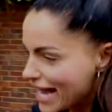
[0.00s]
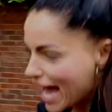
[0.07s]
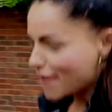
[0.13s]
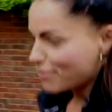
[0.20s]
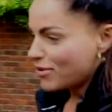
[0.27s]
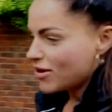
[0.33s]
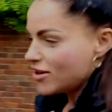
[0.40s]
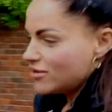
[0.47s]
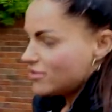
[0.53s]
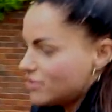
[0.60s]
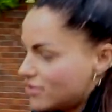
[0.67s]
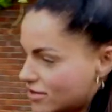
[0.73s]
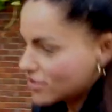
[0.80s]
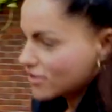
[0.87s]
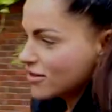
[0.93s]

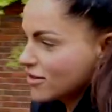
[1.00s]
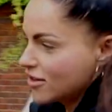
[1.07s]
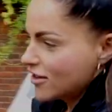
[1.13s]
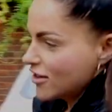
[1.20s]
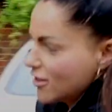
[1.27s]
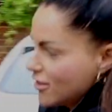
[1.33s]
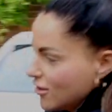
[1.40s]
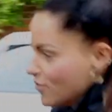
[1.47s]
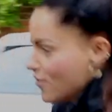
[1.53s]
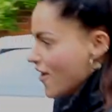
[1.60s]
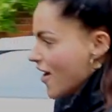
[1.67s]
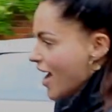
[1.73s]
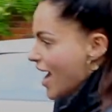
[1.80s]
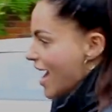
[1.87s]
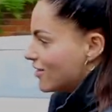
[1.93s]
happened, where
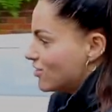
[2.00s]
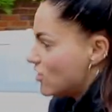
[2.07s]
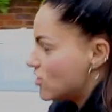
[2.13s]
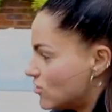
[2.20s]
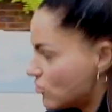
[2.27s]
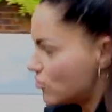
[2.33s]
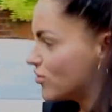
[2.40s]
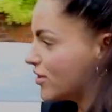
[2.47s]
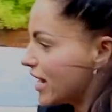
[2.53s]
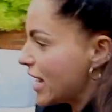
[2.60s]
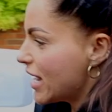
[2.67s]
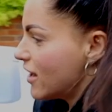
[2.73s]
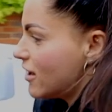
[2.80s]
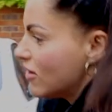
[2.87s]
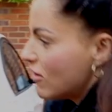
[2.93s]
I had the
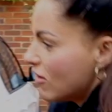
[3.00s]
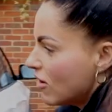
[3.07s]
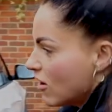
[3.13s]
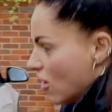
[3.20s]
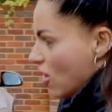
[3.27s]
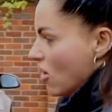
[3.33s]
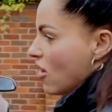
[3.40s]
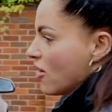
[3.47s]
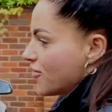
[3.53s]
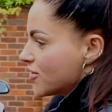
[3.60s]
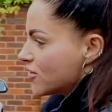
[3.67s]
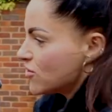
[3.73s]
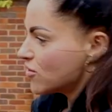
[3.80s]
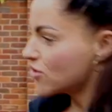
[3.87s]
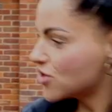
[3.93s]
dawning of
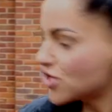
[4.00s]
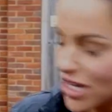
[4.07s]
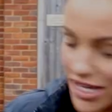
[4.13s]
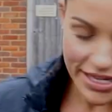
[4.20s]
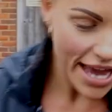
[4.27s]
sort your shit